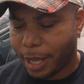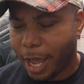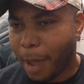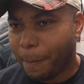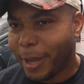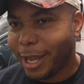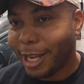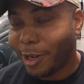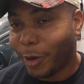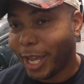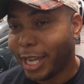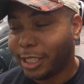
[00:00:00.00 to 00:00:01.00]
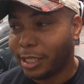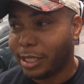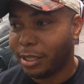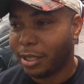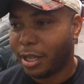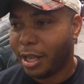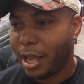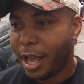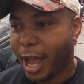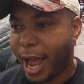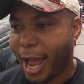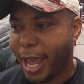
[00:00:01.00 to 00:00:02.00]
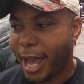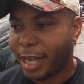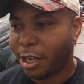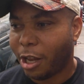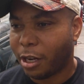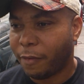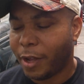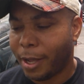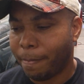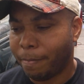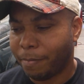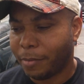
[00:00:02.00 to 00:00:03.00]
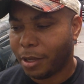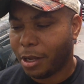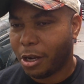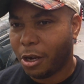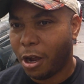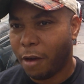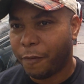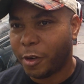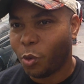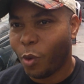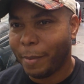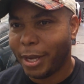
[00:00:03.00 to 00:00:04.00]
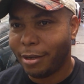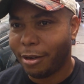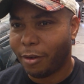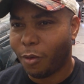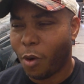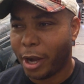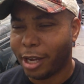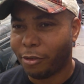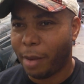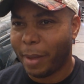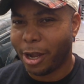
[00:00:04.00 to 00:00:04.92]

appealing location. I had a lot of comfort women walking around my